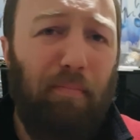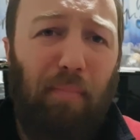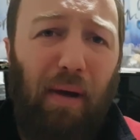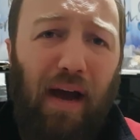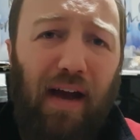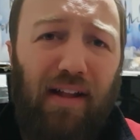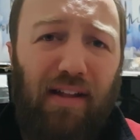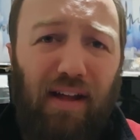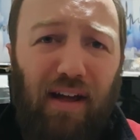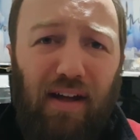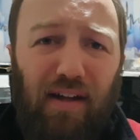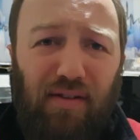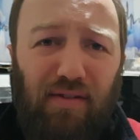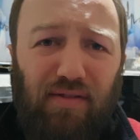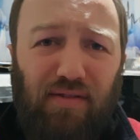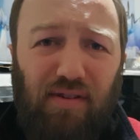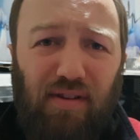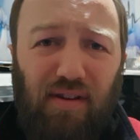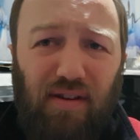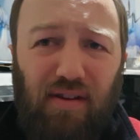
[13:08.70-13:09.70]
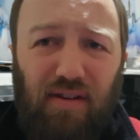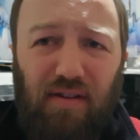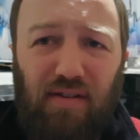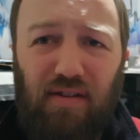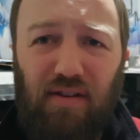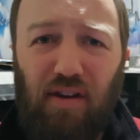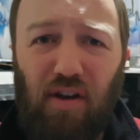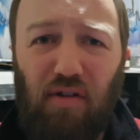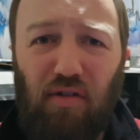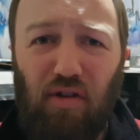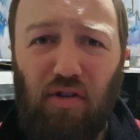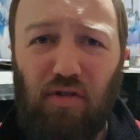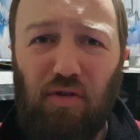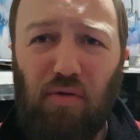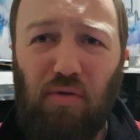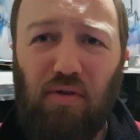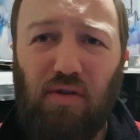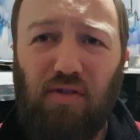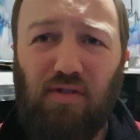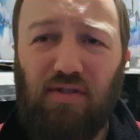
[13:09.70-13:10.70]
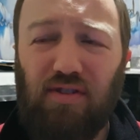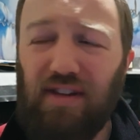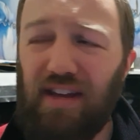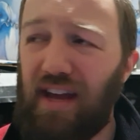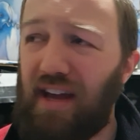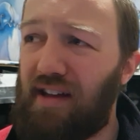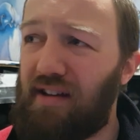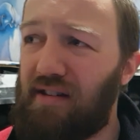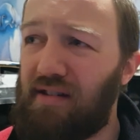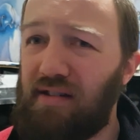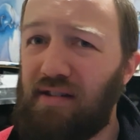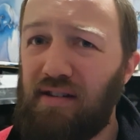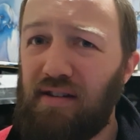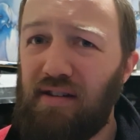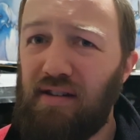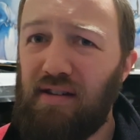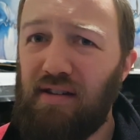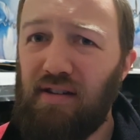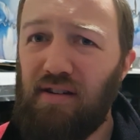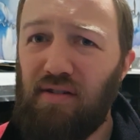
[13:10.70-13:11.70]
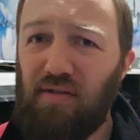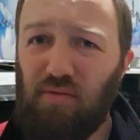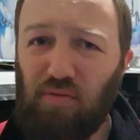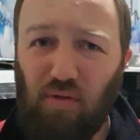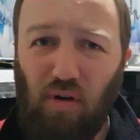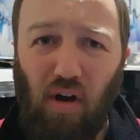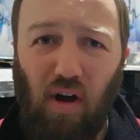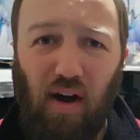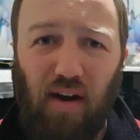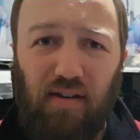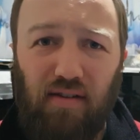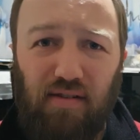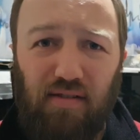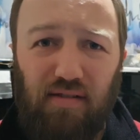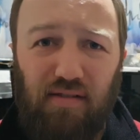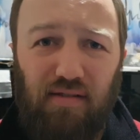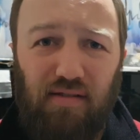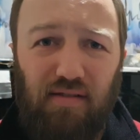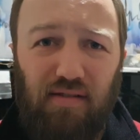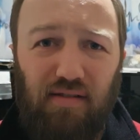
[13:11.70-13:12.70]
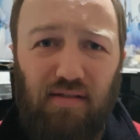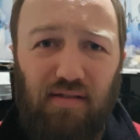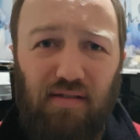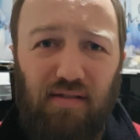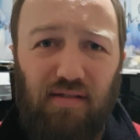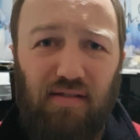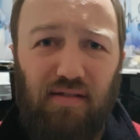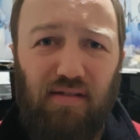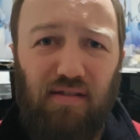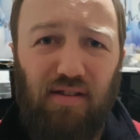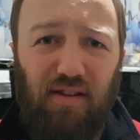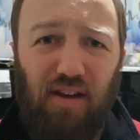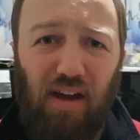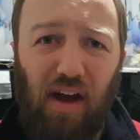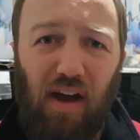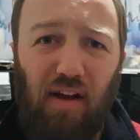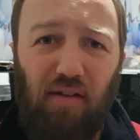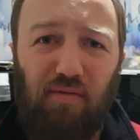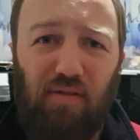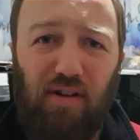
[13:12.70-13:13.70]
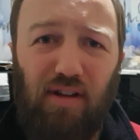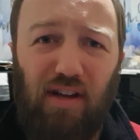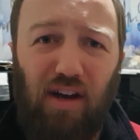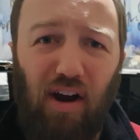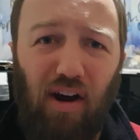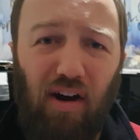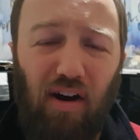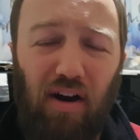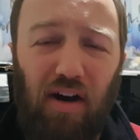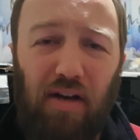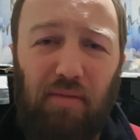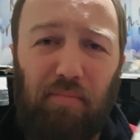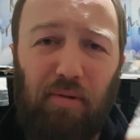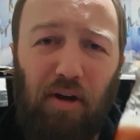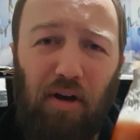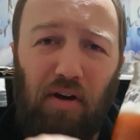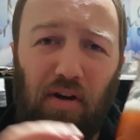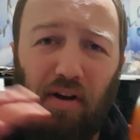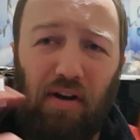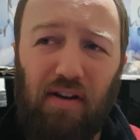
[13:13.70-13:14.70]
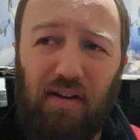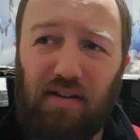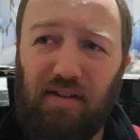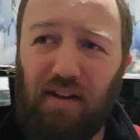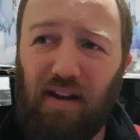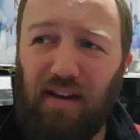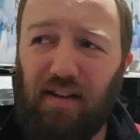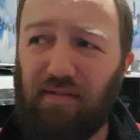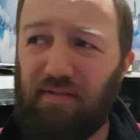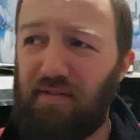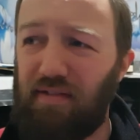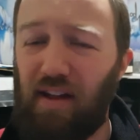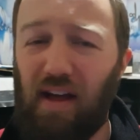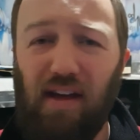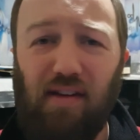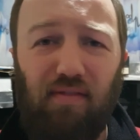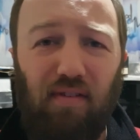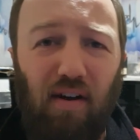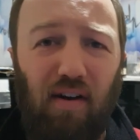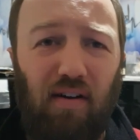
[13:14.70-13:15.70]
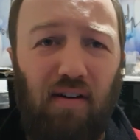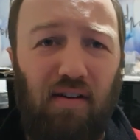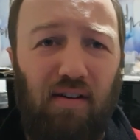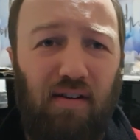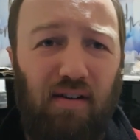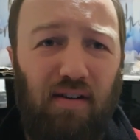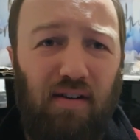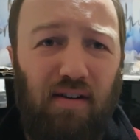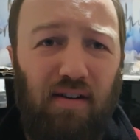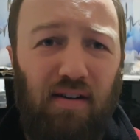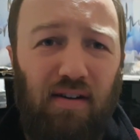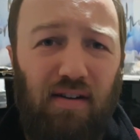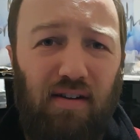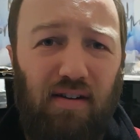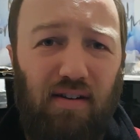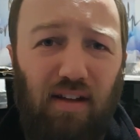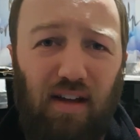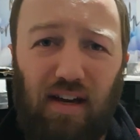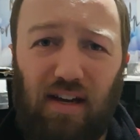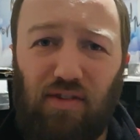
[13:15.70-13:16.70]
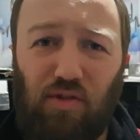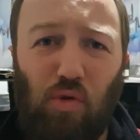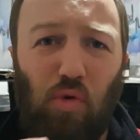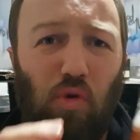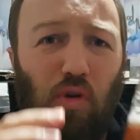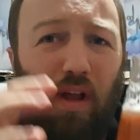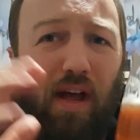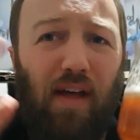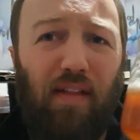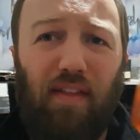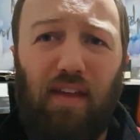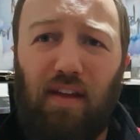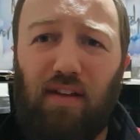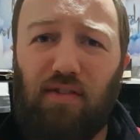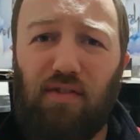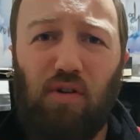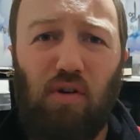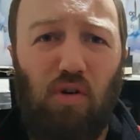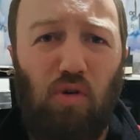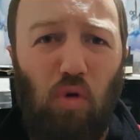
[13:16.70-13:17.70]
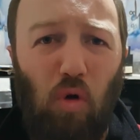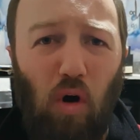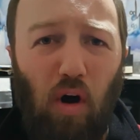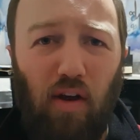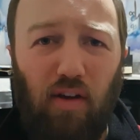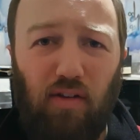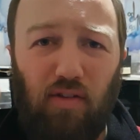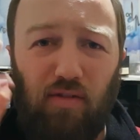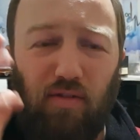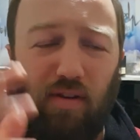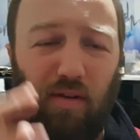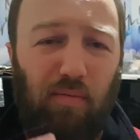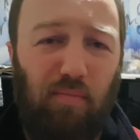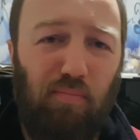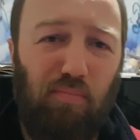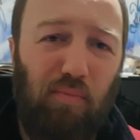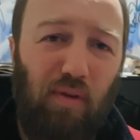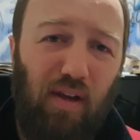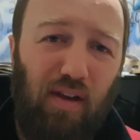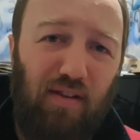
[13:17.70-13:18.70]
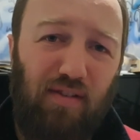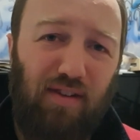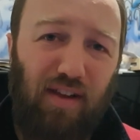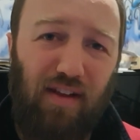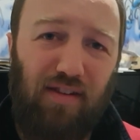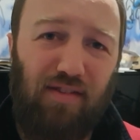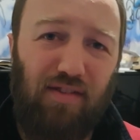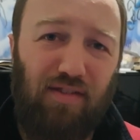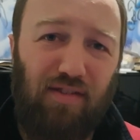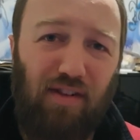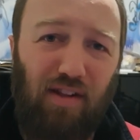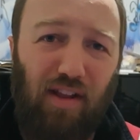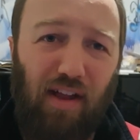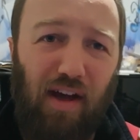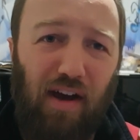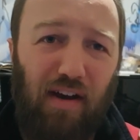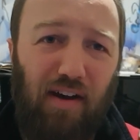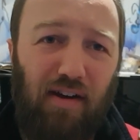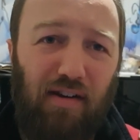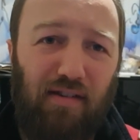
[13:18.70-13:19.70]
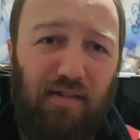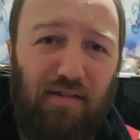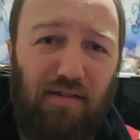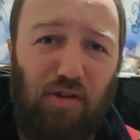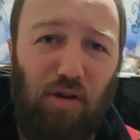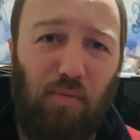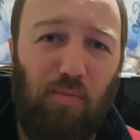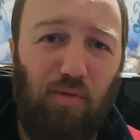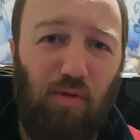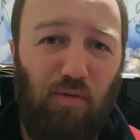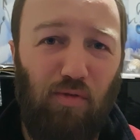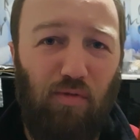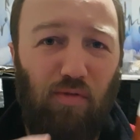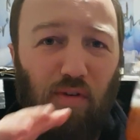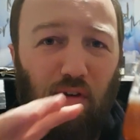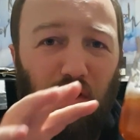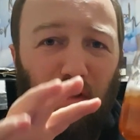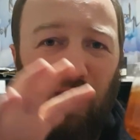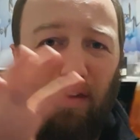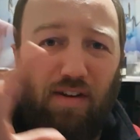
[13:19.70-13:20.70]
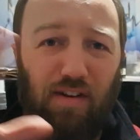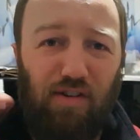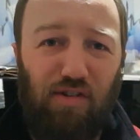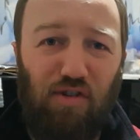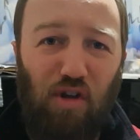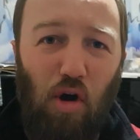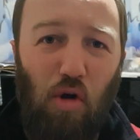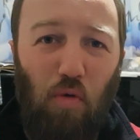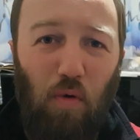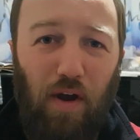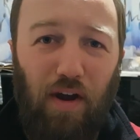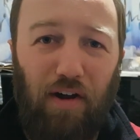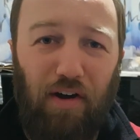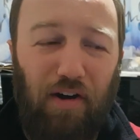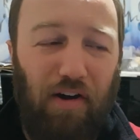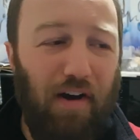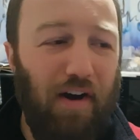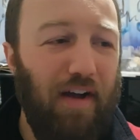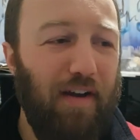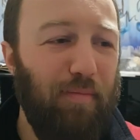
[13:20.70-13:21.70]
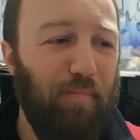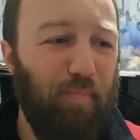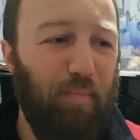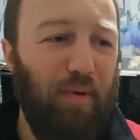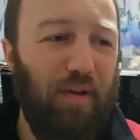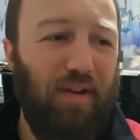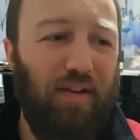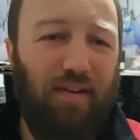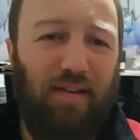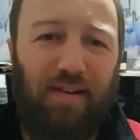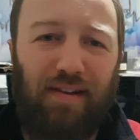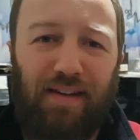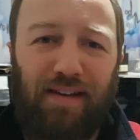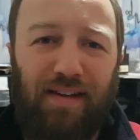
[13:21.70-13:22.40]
Pale ales are notorious to get right. You can't really hide behind any flavour. Like, it's all out there. It's not quite as intense as a lager in terms of nowhere to hide, but